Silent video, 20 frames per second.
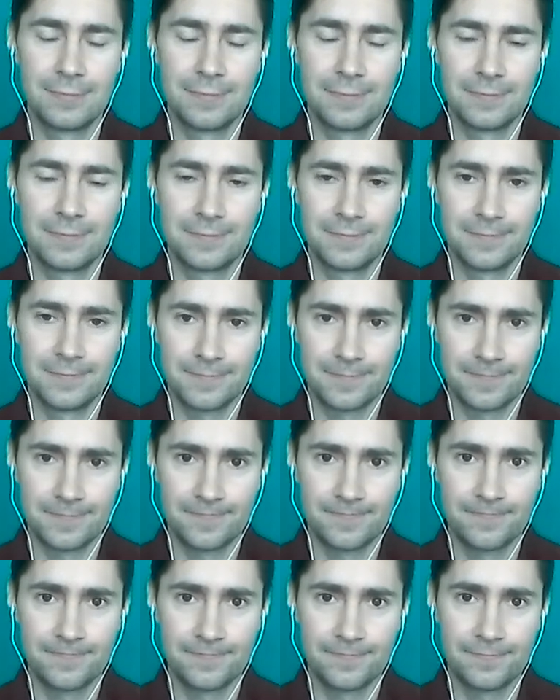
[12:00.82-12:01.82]

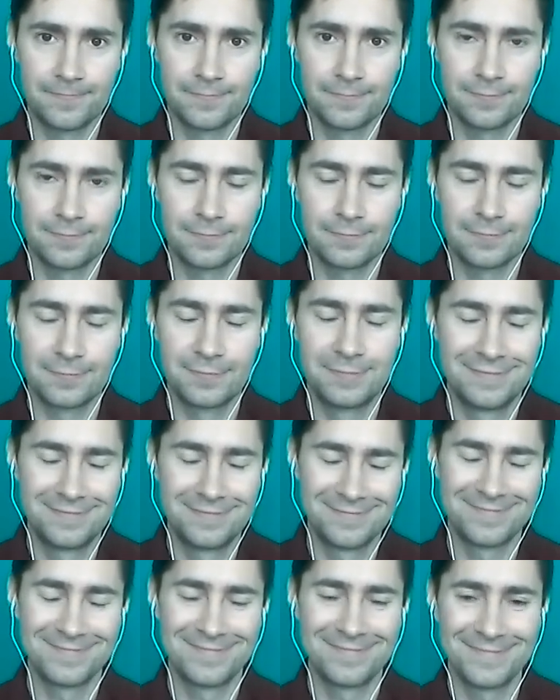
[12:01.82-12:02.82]

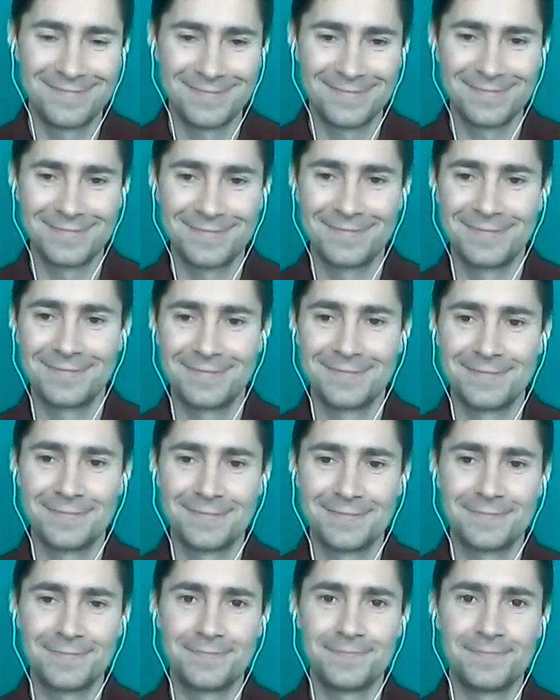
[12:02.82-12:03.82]

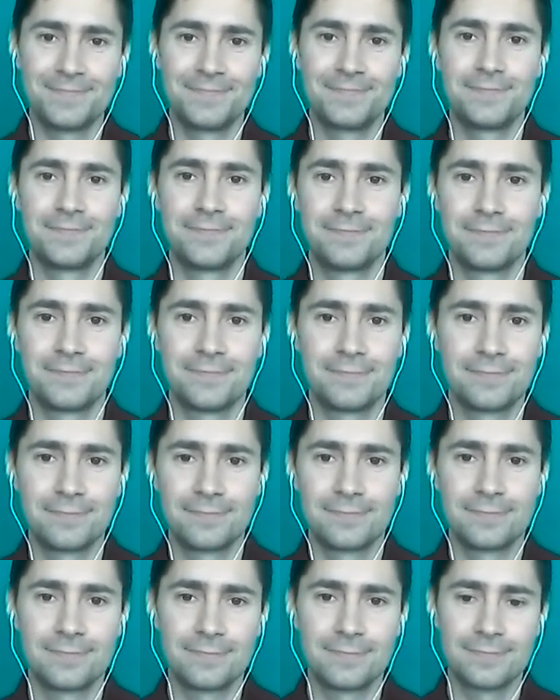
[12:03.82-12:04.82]

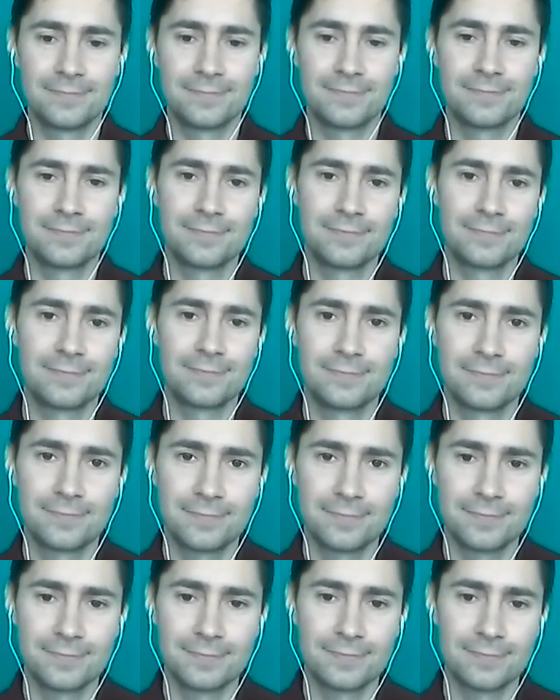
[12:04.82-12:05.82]

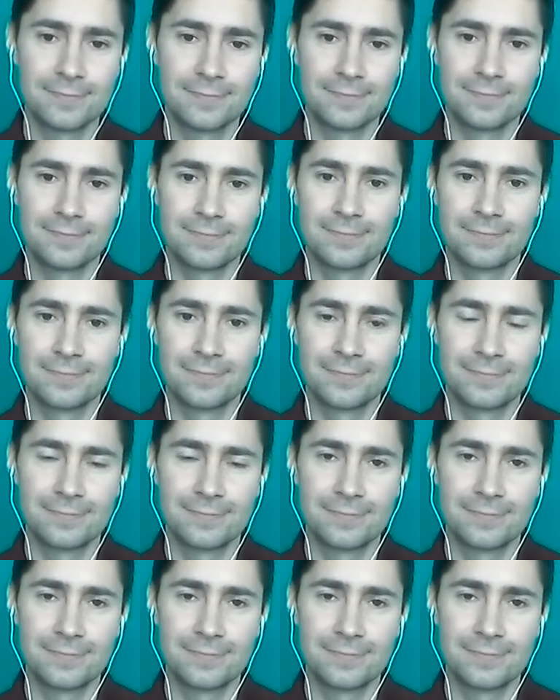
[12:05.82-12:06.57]
[no speech]